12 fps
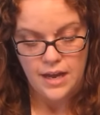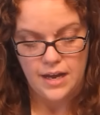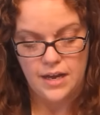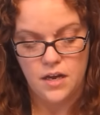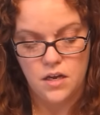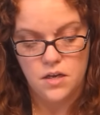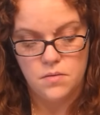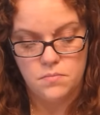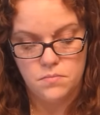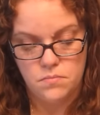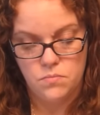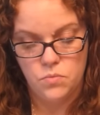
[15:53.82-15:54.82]
I
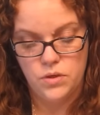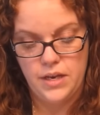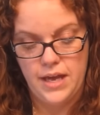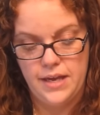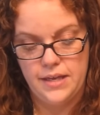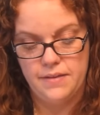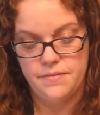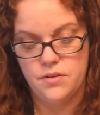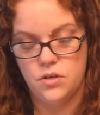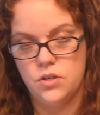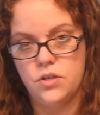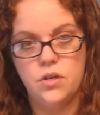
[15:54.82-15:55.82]
um, won a gift
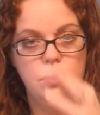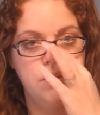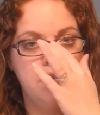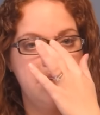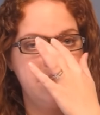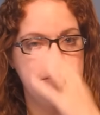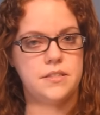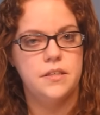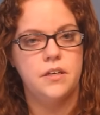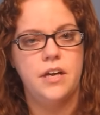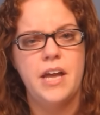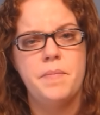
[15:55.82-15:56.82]
card on
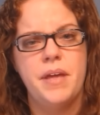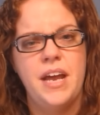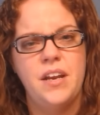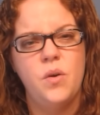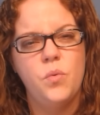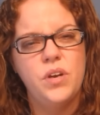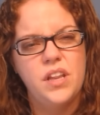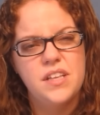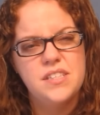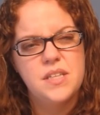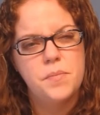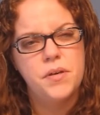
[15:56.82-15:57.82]
Instagram and I don't want to
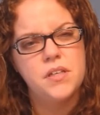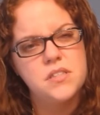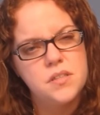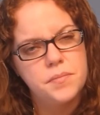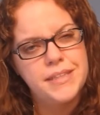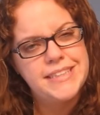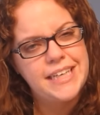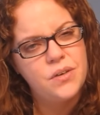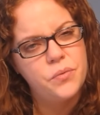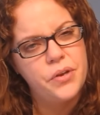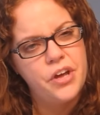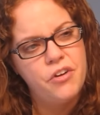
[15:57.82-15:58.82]
list the person because I
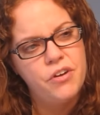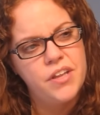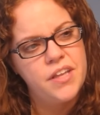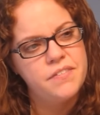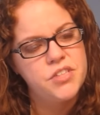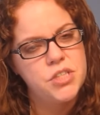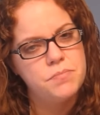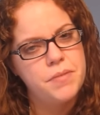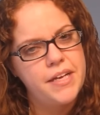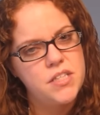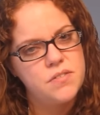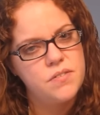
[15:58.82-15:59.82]
don't know if she
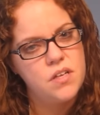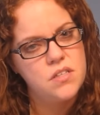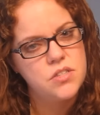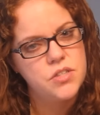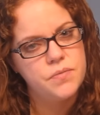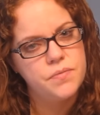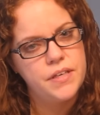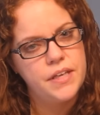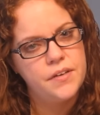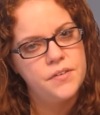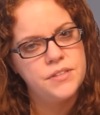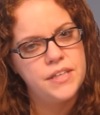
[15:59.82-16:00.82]
makes Flosstube
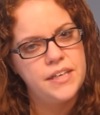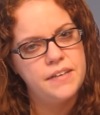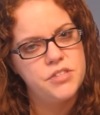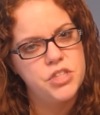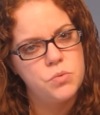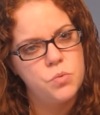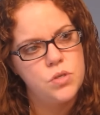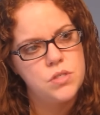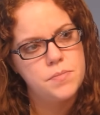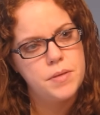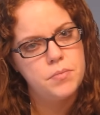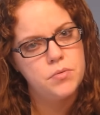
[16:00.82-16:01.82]
videos and if she
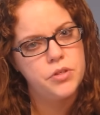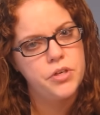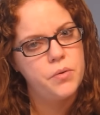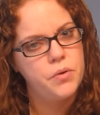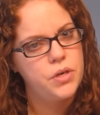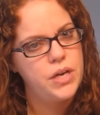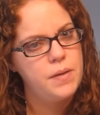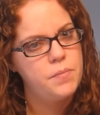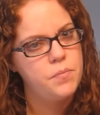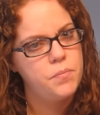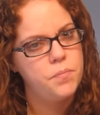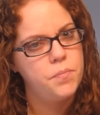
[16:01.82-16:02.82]
wants people to know her name
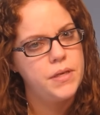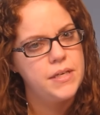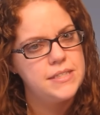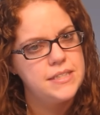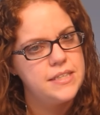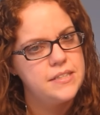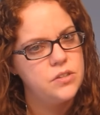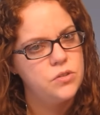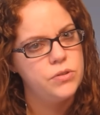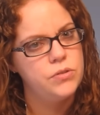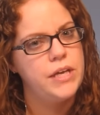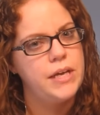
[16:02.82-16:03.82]
because it is her
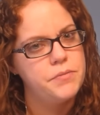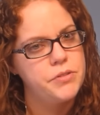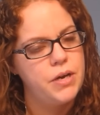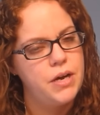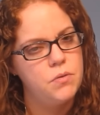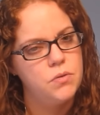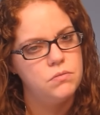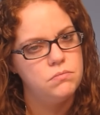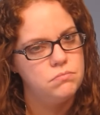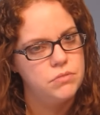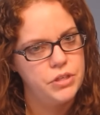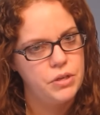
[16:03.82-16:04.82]
real name so I will
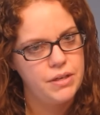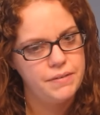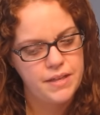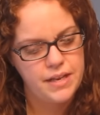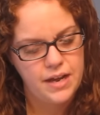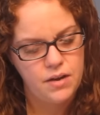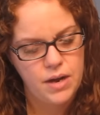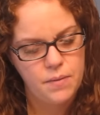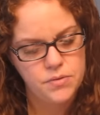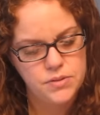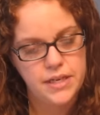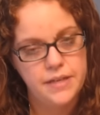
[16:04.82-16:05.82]
you know leave that out. I
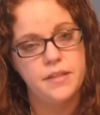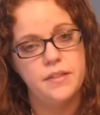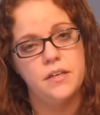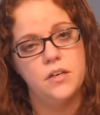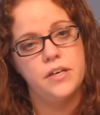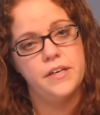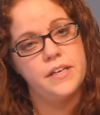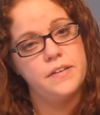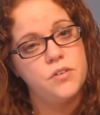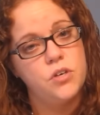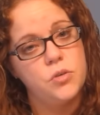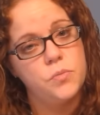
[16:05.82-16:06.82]
will say that the
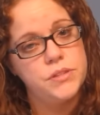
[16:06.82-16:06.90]
gift card